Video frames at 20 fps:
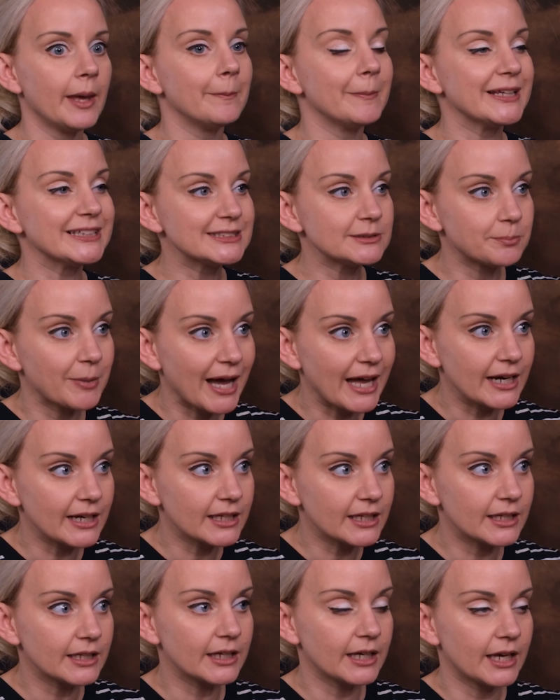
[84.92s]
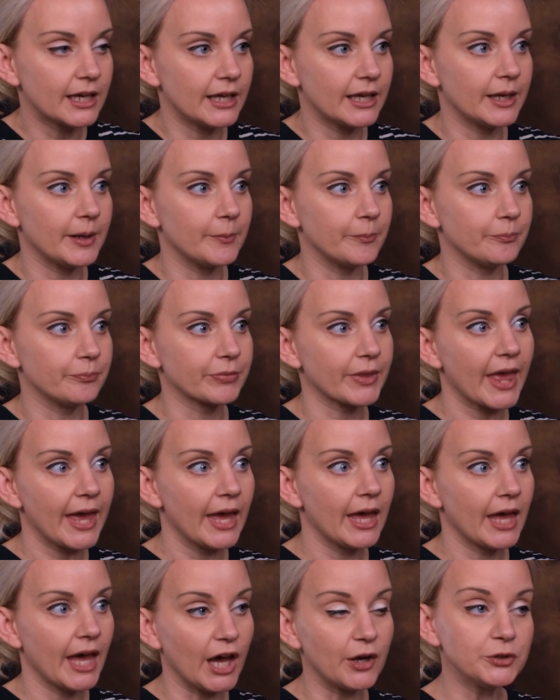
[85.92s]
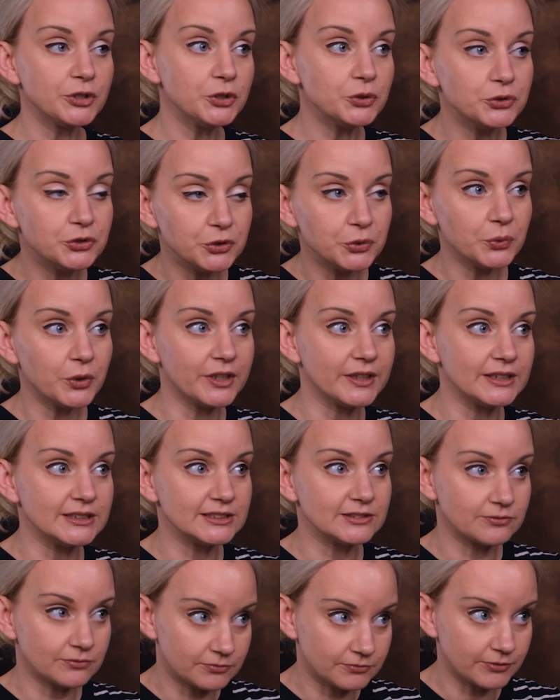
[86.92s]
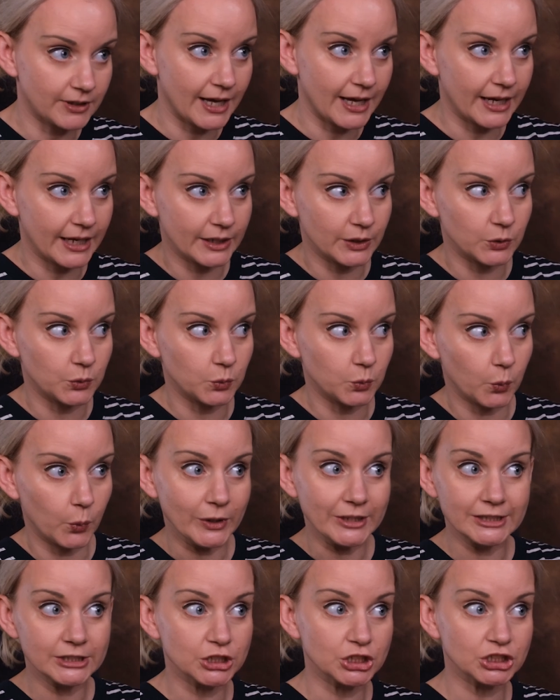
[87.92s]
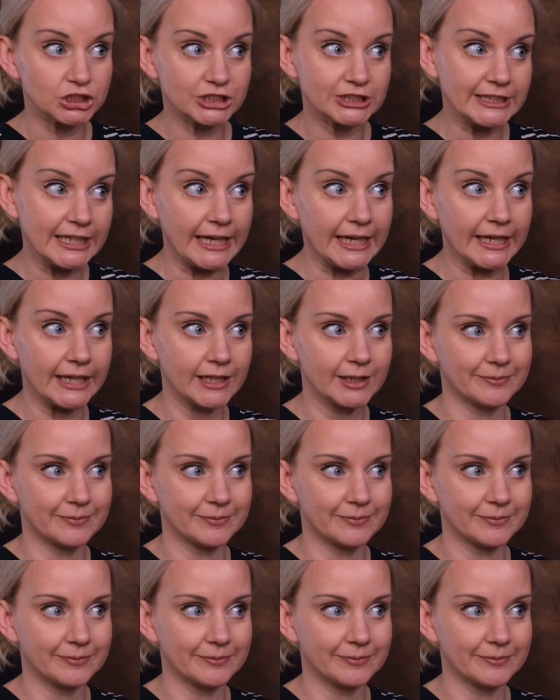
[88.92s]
Miss Bark, how do you do on this fine winter's day?